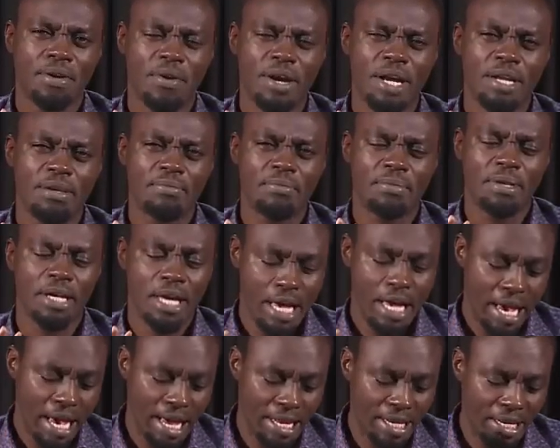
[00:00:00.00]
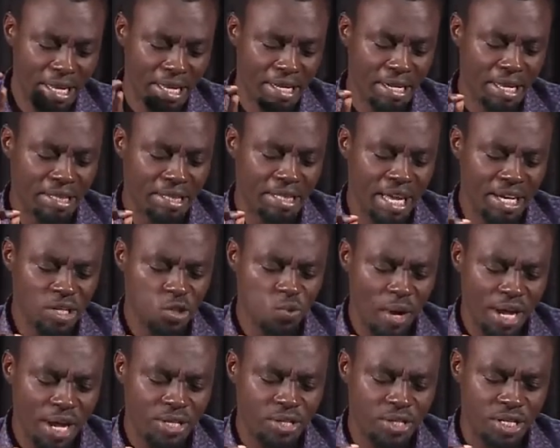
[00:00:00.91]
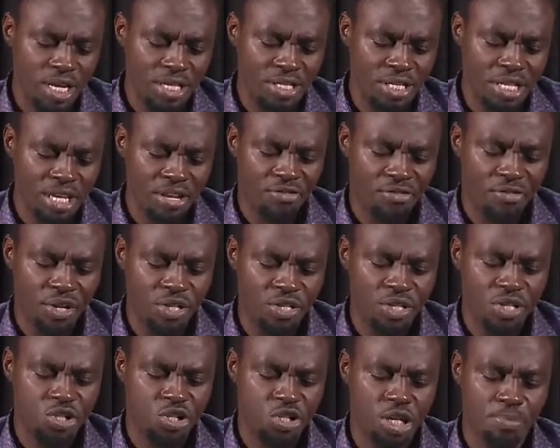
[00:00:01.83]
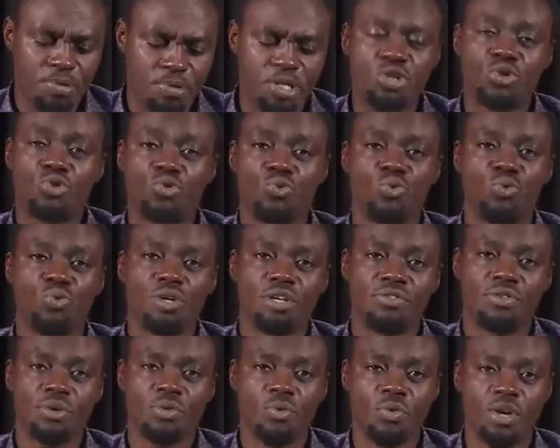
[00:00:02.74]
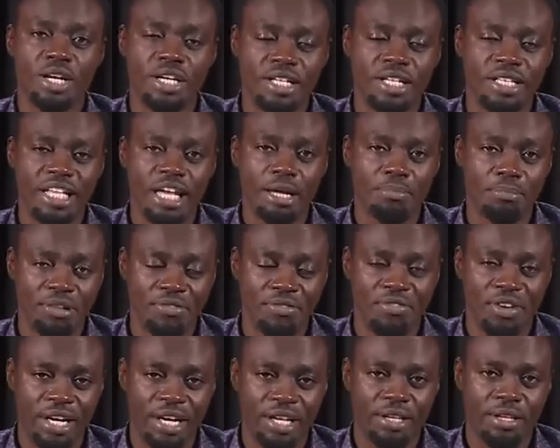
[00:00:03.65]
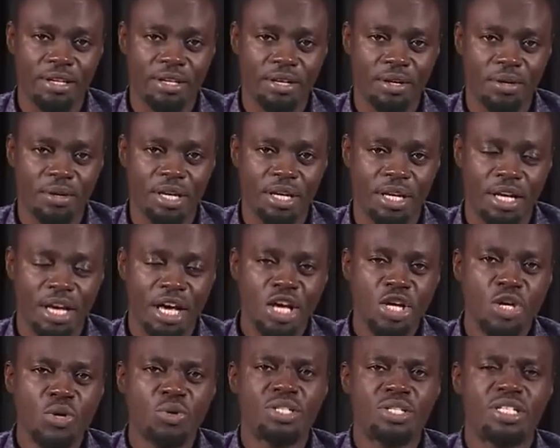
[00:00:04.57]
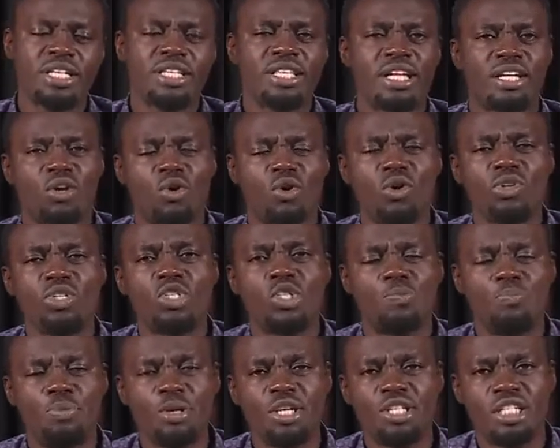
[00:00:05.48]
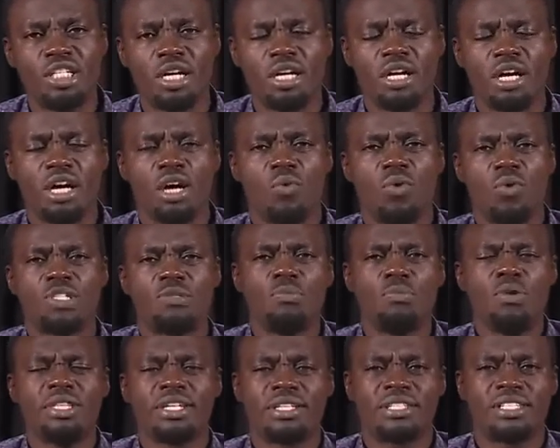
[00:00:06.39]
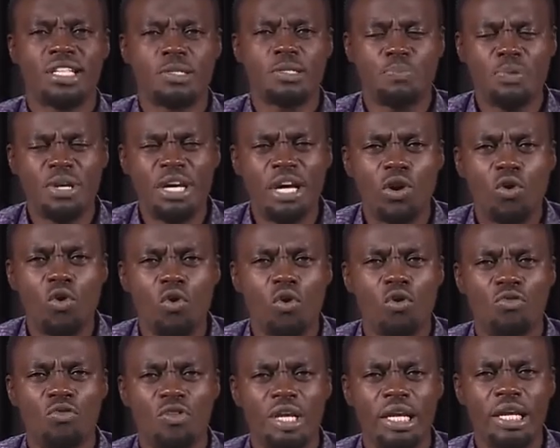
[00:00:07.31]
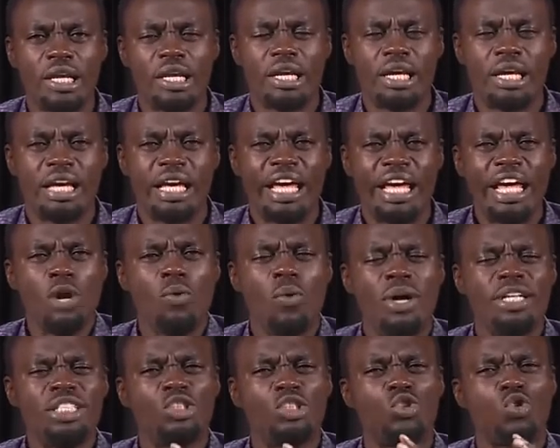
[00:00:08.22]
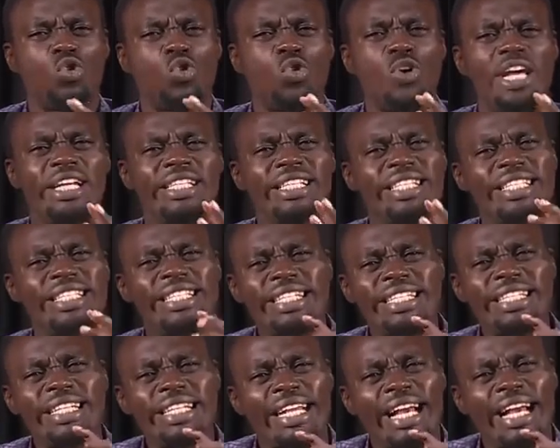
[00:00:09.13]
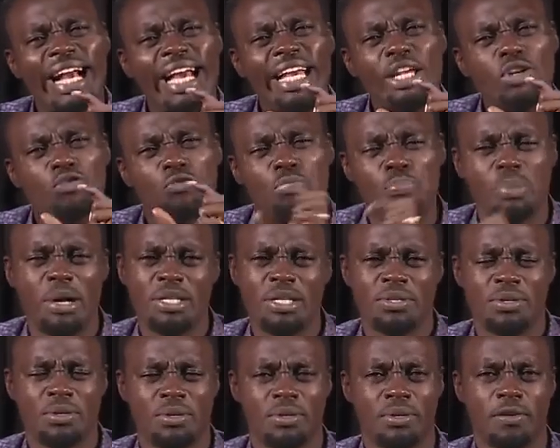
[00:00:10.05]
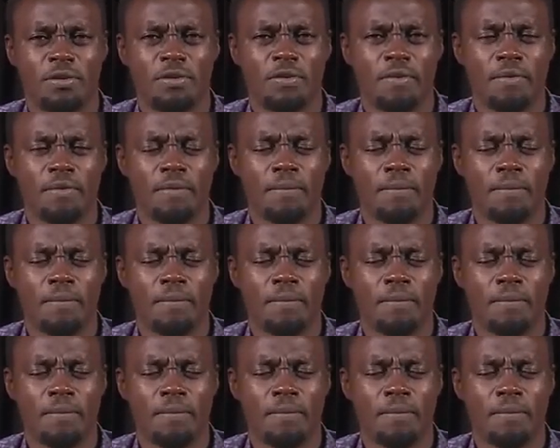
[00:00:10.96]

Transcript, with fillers: Right? And, and, and that is why he says in Ephesians chapter 2, if you read in the Amplified, okay, you'll see that God's picture was more than just bring a covenant. He wanted to create a certain kind of person